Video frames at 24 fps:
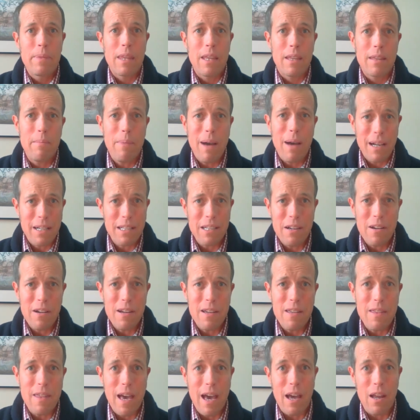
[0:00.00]
the
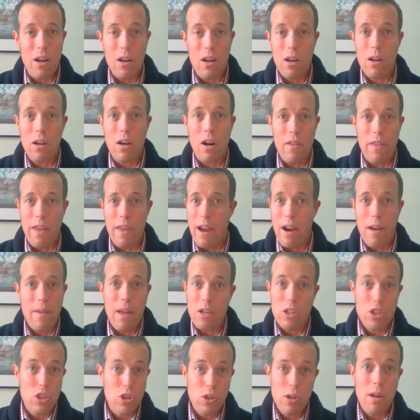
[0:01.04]
bacteria that are there
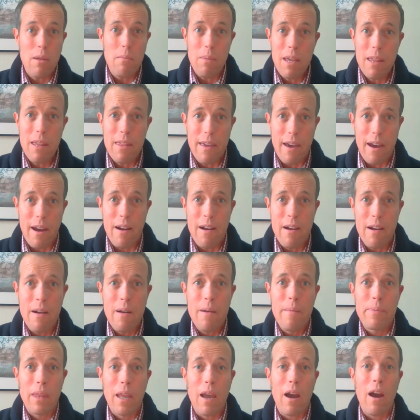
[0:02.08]
that shouldn't be there
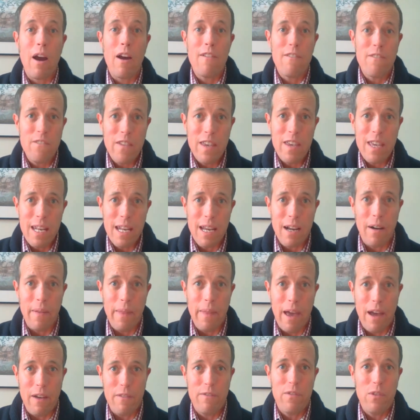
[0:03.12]
are feeding on
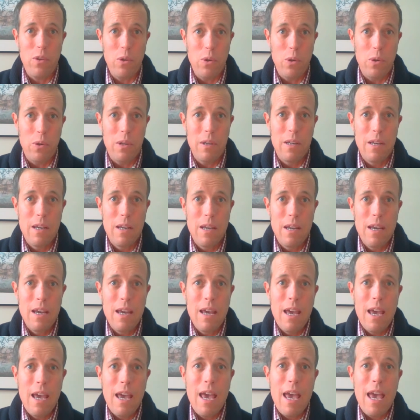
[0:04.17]
that food.
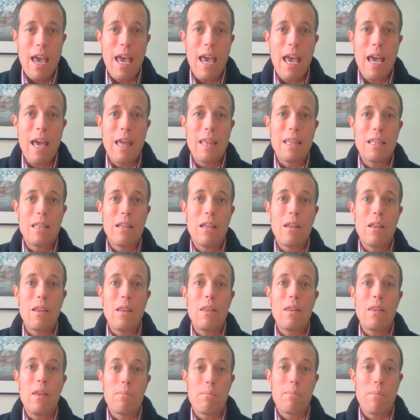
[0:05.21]
And
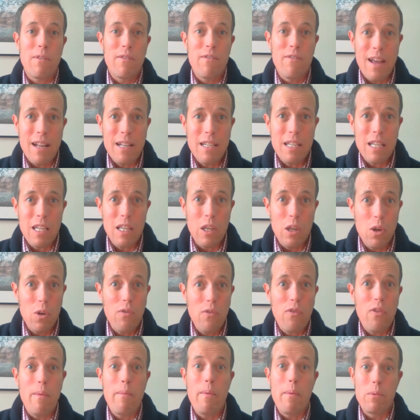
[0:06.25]
they're preventing you
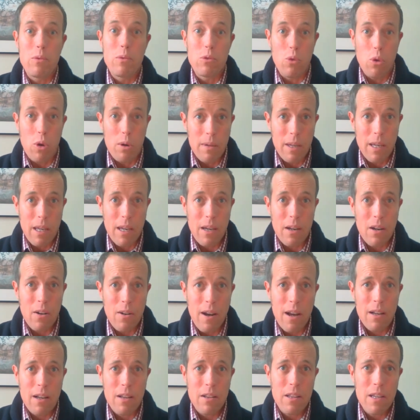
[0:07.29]
from absorbing it
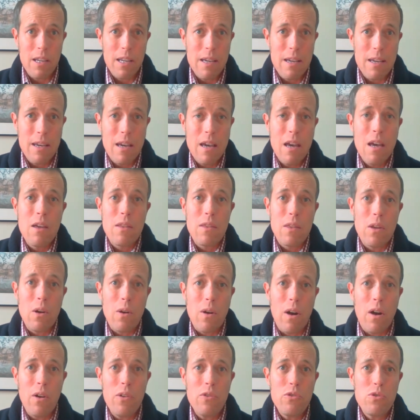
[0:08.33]
correctly. They're
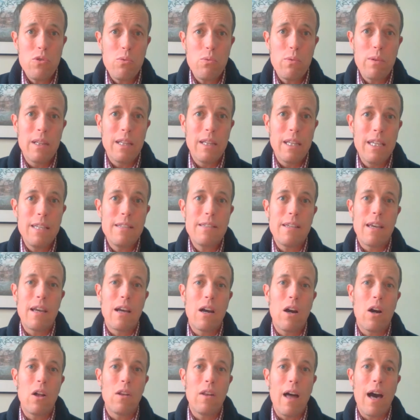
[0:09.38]
also releasing
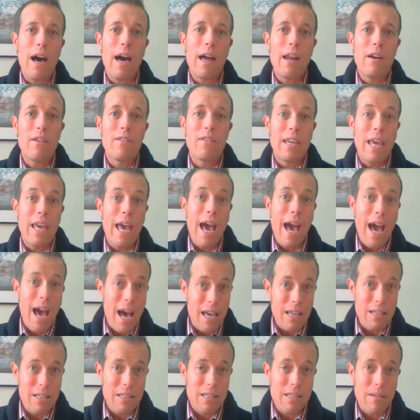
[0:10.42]
a lot of
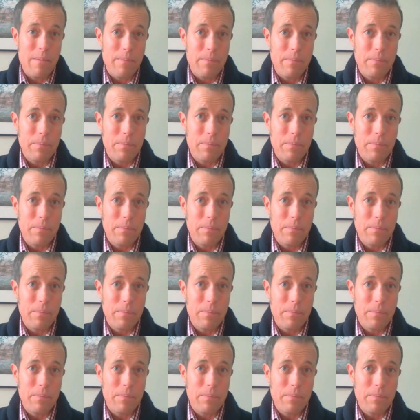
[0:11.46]
gas.